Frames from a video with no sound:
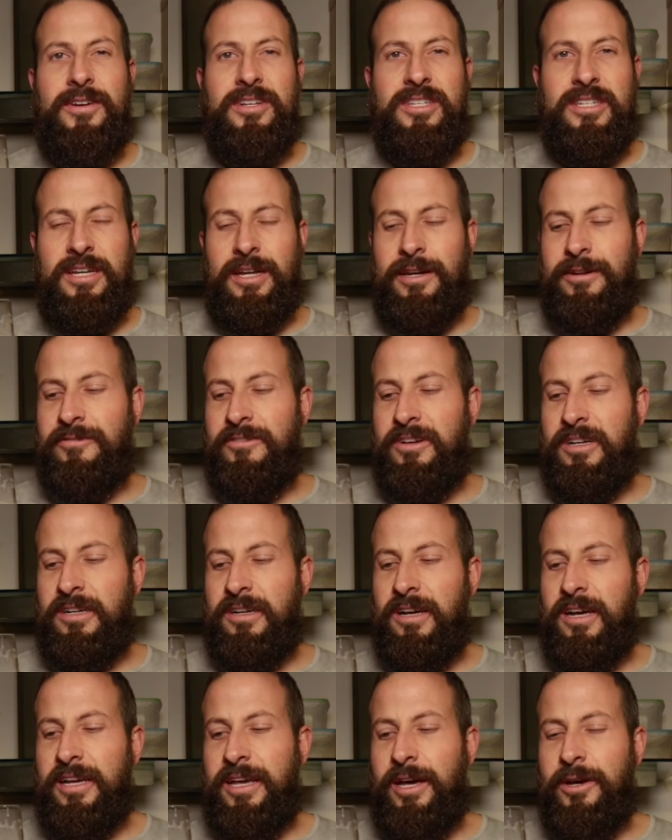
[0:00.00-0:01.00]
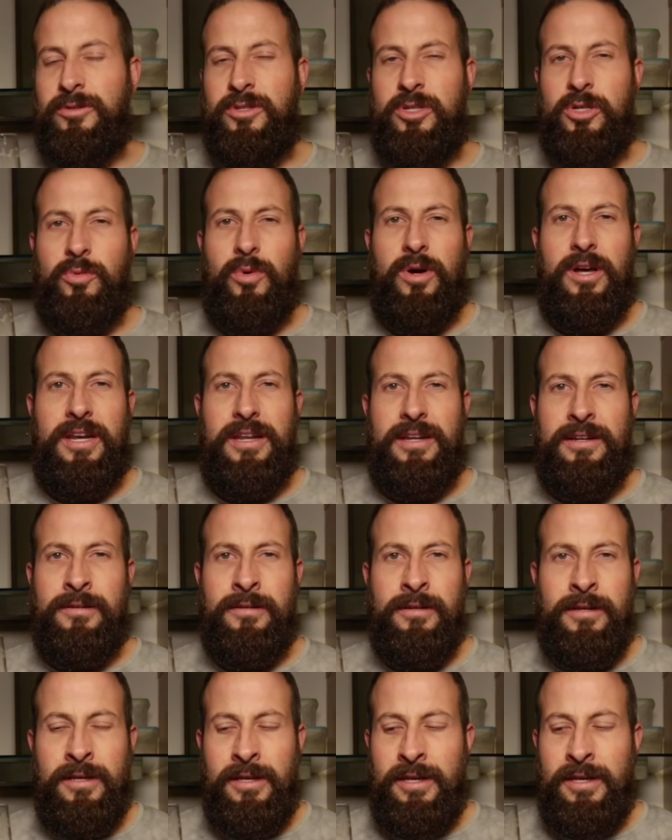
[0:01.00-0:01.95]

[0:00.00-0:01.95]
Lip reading: It's kind of a go-to one in